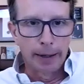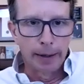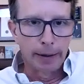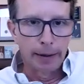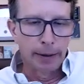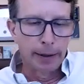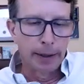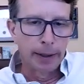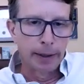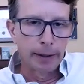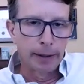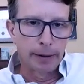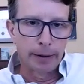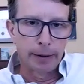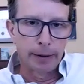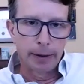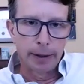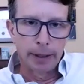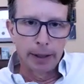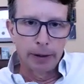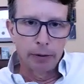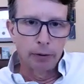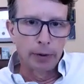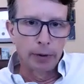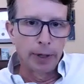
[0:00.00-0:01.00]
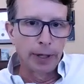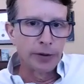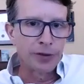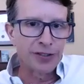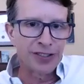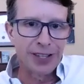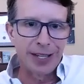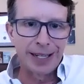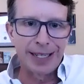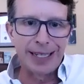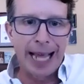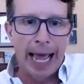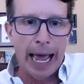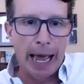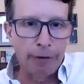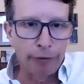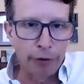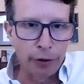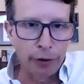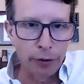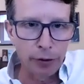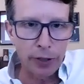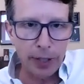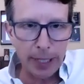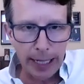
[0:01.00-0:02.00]
It runs the
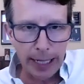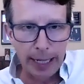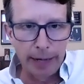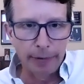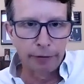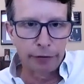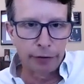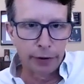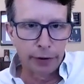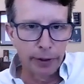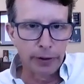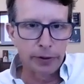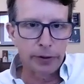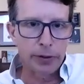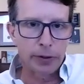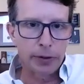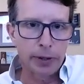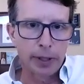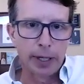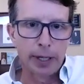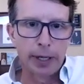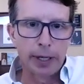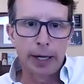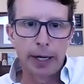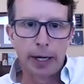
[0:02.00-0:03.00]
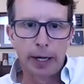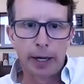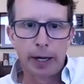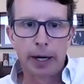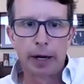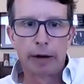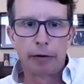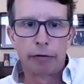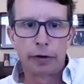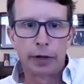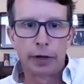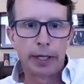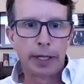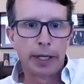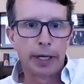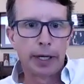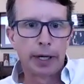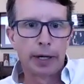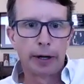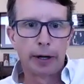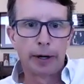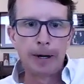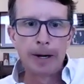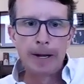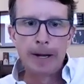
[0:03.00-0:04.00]
Davos conference every
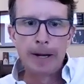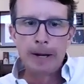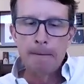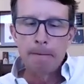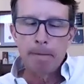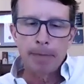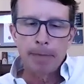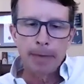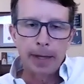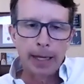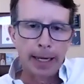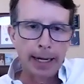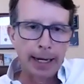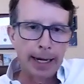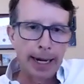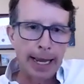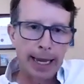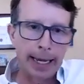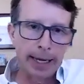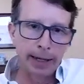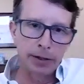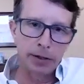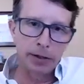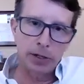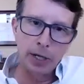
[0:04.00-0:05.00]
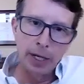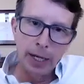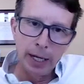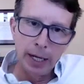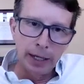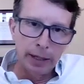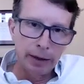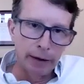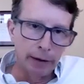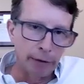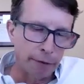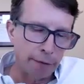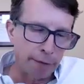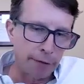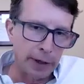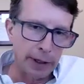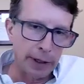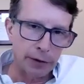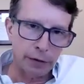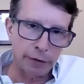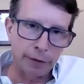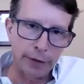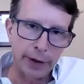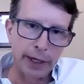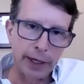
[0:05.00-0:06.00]
year and has
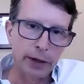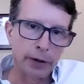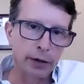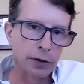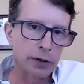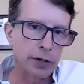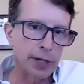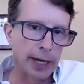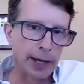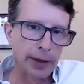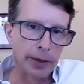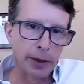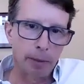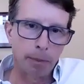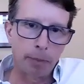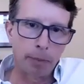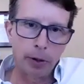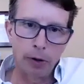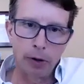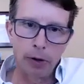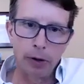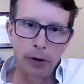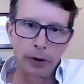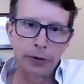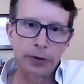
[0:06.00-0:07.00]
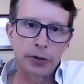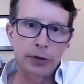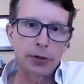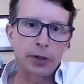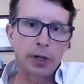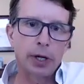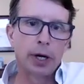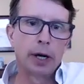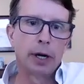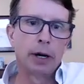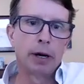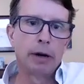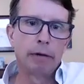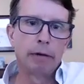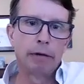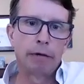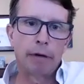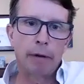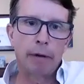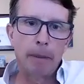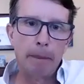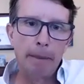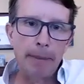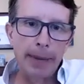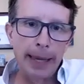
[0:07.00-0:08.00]
its fingers on the pulse of
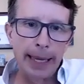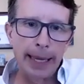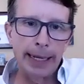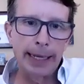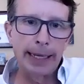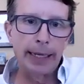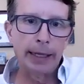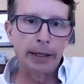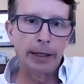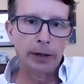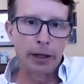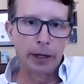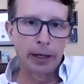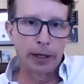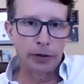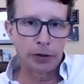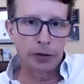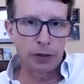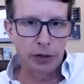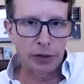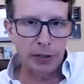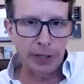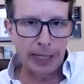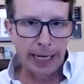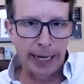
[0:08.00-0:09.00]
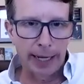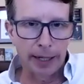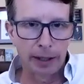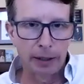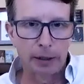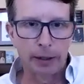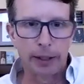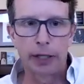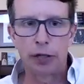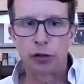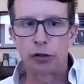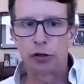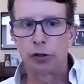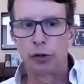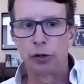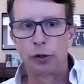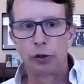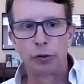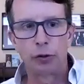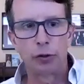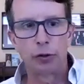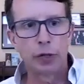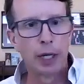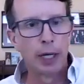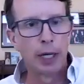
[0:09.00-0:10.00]
many societal
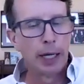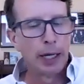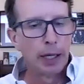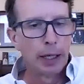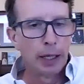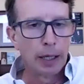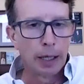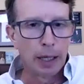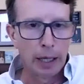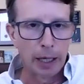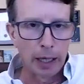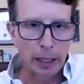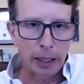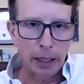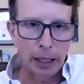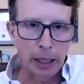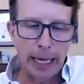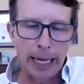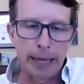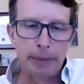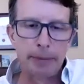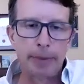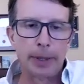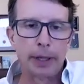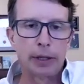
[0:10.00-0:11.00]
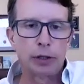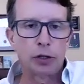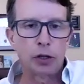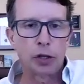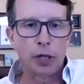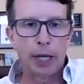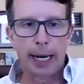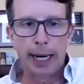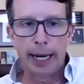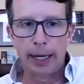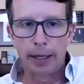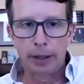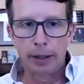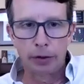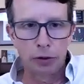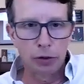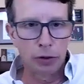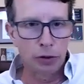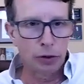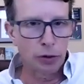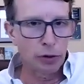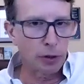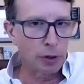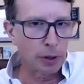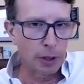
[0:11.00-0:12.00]
issues, climate
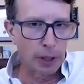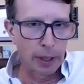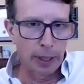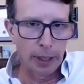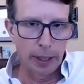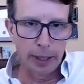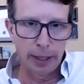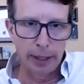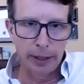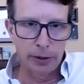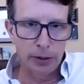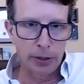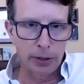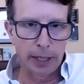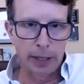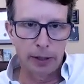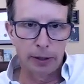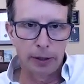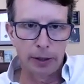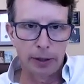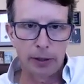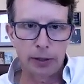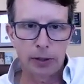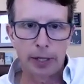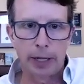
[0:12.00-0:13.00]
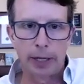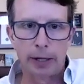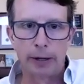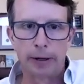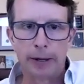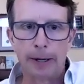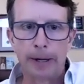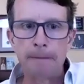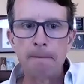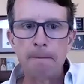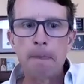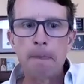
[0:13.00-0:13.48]
change, et cetera, et cetera.